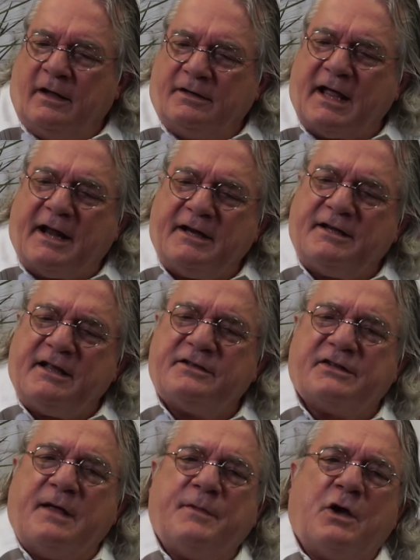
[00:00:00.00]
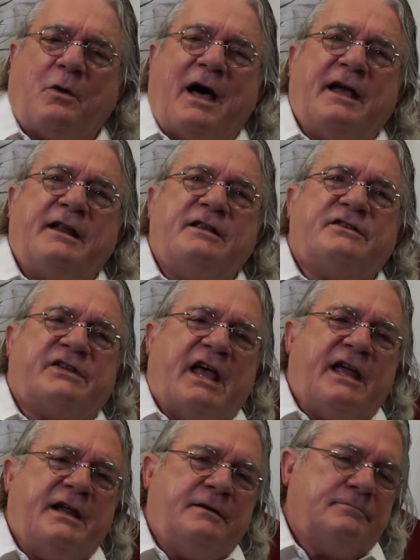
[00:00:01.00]
Daddy did something quite
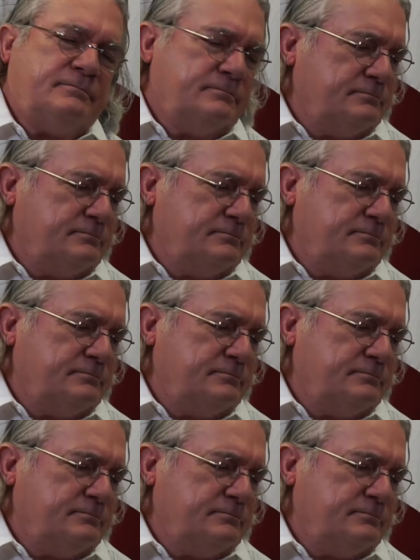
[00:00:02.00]
insane.